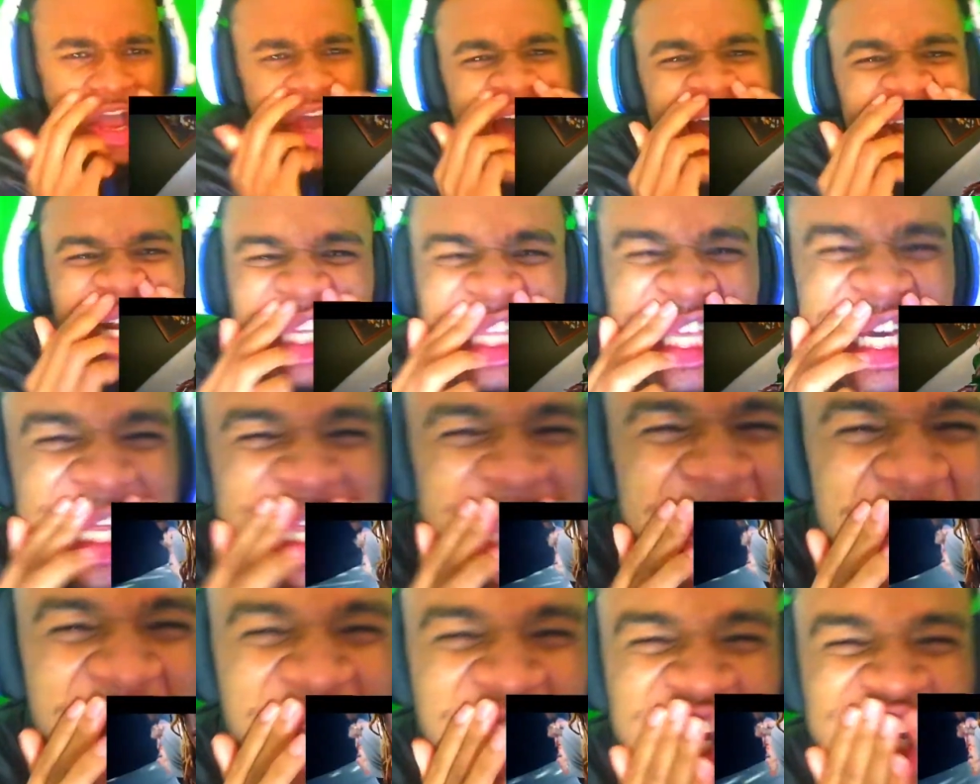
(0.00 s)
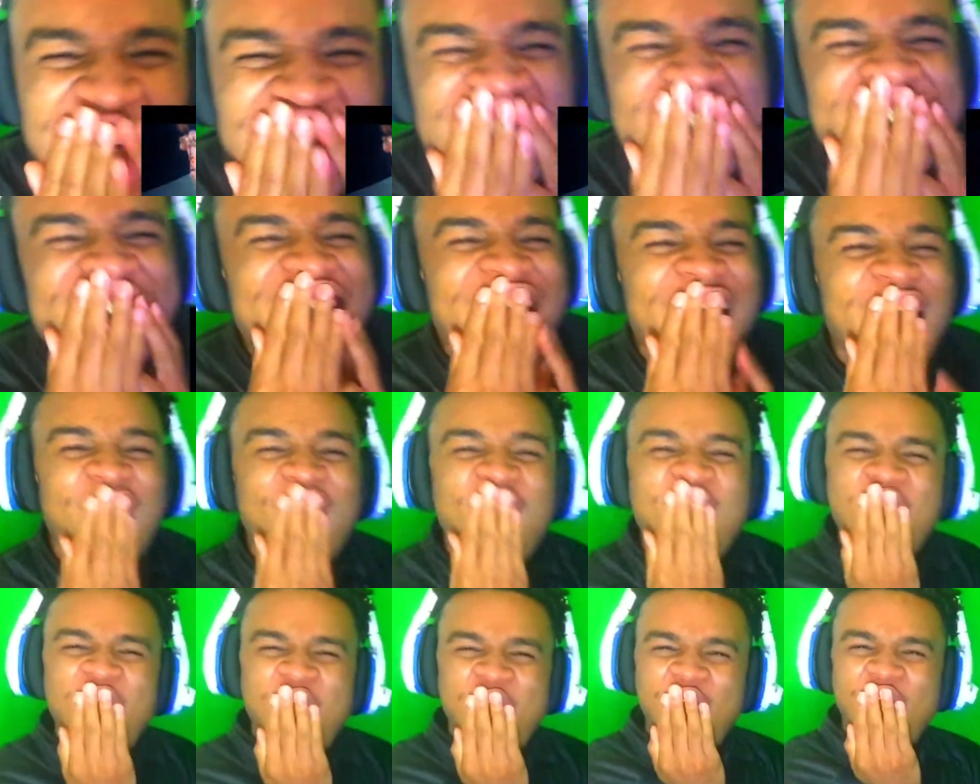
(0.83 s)
I can just never your
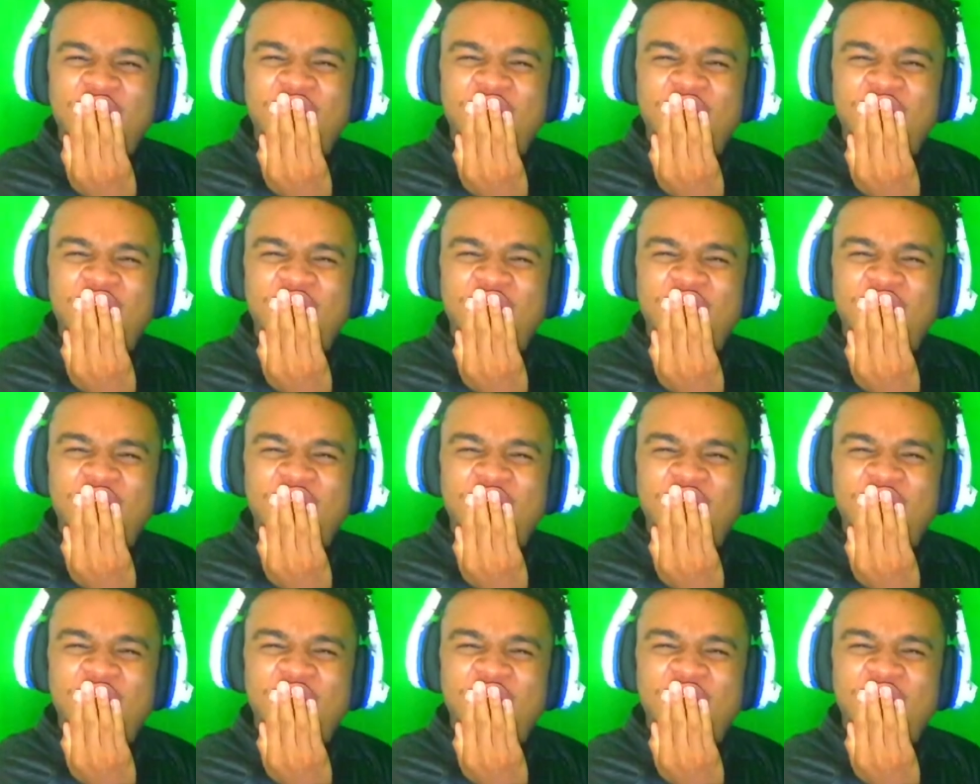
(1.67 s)
T-ho.